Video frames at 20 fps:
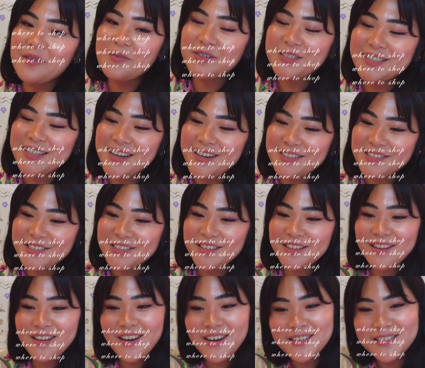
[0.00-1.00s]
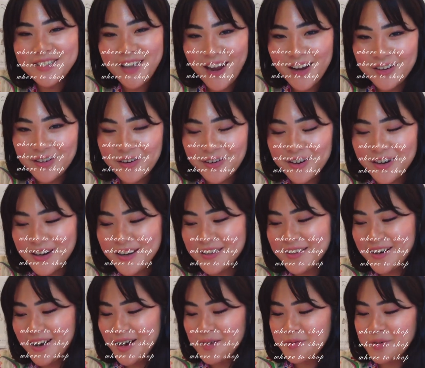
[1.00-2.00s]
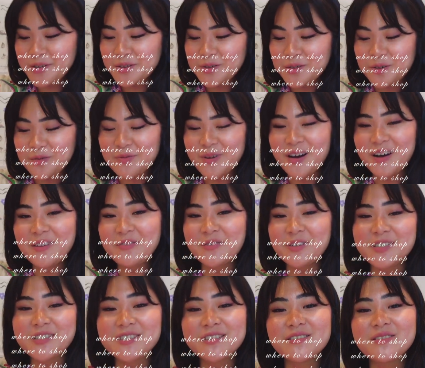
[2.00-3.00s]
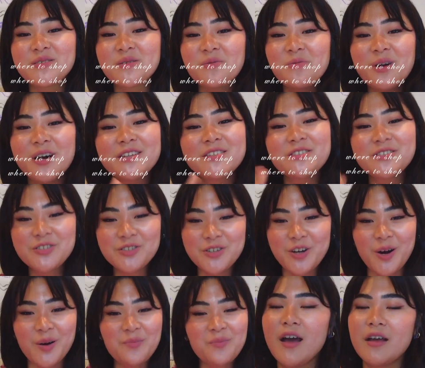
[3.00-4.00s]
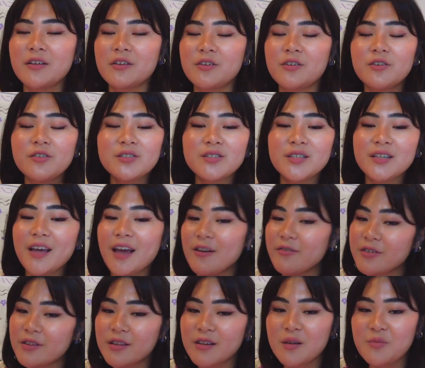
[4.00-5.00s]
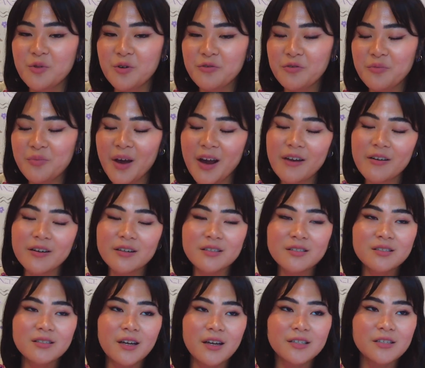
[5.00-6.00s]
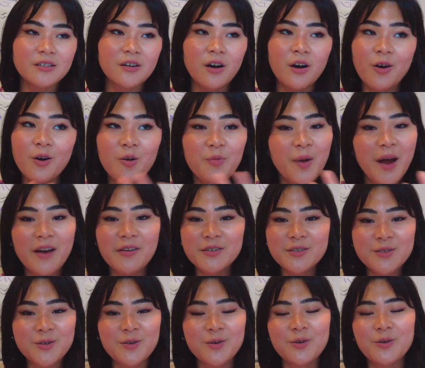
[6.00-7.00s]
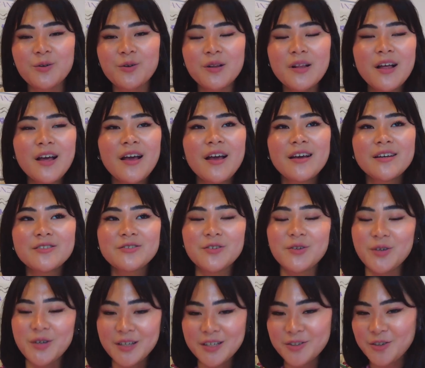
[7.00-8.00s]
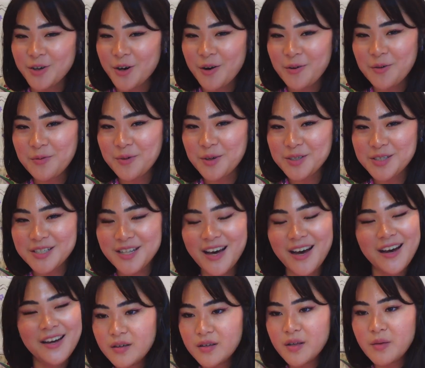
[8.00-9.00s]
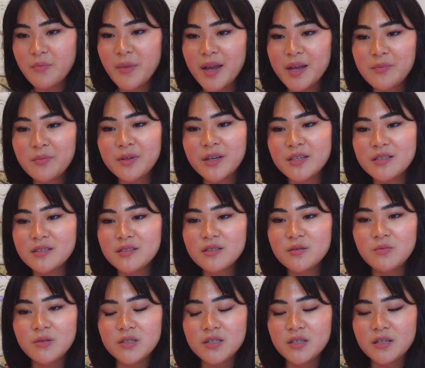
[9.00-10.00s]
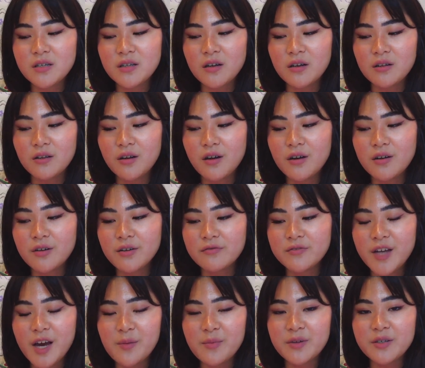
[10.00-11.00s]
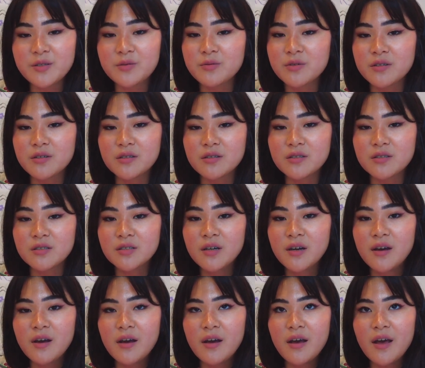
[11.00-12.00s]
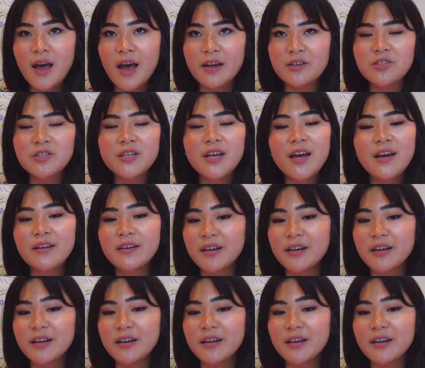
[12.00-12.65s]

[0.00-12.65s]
we're down to the last category that I'm going to talk about, which is where to shop. You can go see everything I bought from Paris. I did a whole Paris haul, so you can go and watch that. The main places we did a lot of damage was actually at